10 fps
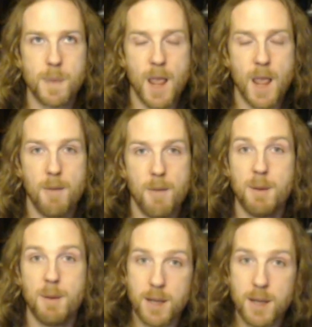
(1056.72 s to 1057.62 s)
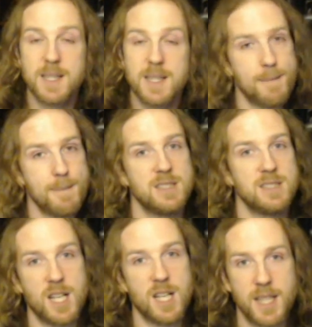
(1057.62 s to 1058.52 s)
But mostly I managed
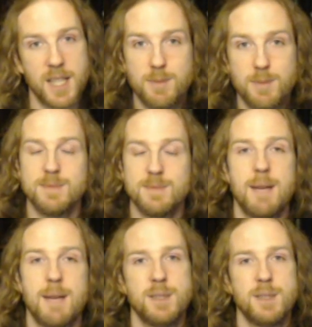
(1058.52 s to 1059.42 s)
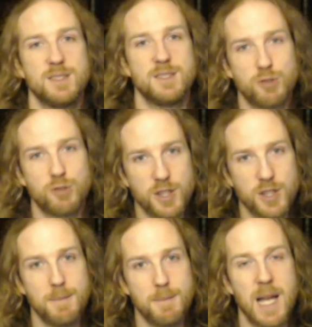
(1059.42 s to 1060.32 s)
to kind of keep some semblance of
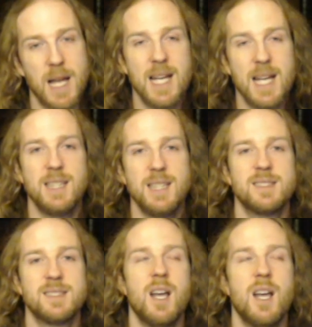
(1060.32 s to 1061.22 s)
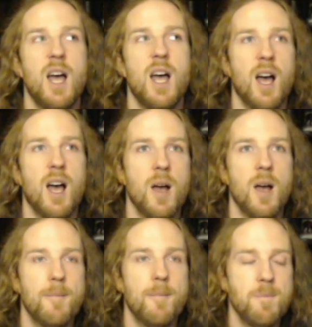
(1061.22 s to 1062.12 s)
structure in place,
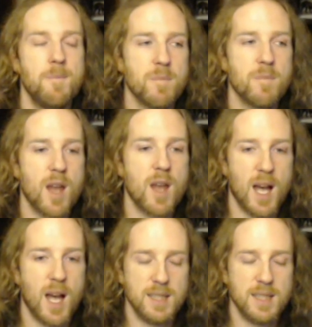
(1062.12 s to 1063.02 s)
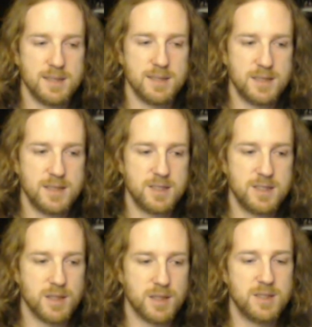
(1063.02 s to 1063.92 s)
and
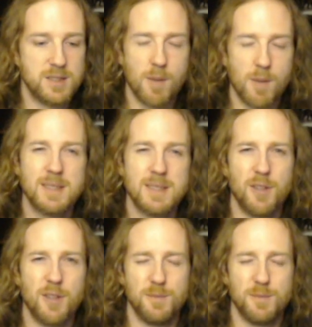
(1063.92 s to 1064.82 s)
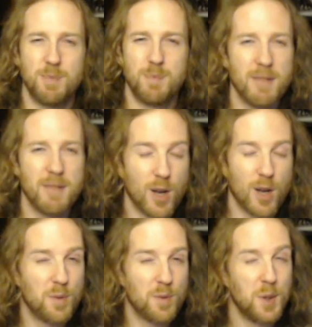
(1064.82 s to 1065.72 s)
to stop myself from spiraling
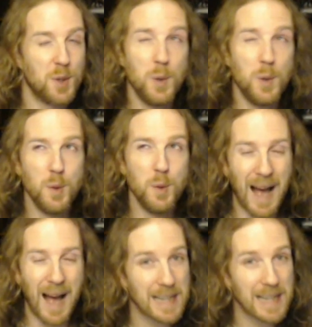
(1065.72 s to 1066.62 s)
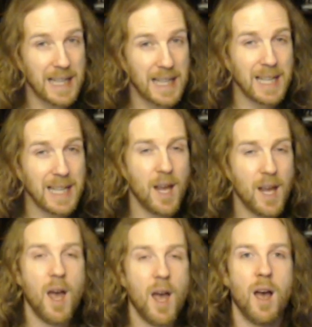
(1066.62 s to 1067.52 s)
off too badly.
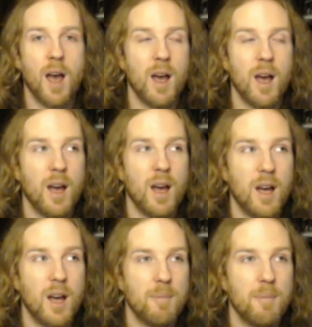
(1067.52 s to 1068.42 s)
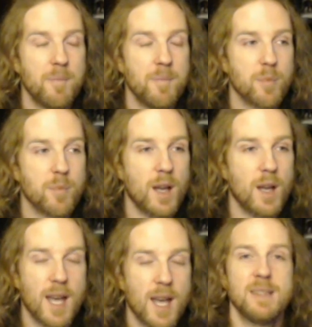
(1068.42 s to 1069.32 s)
I
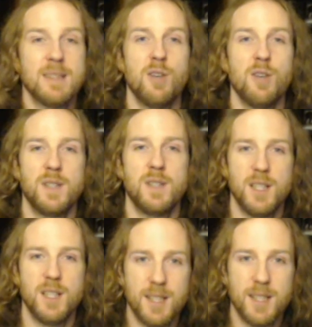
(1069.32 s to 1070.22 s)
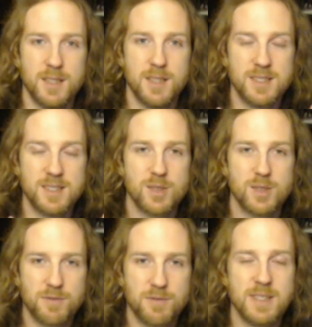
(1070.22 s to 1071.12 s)
kept myself in a sort
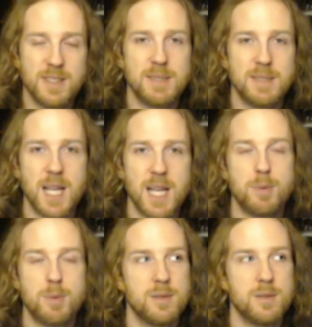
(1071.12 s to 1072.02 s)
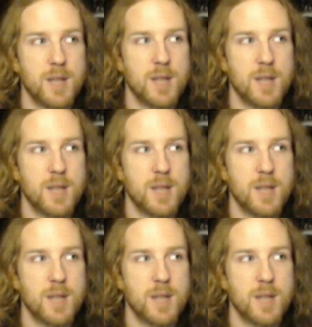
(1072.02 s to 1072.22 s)
of reasonably stable,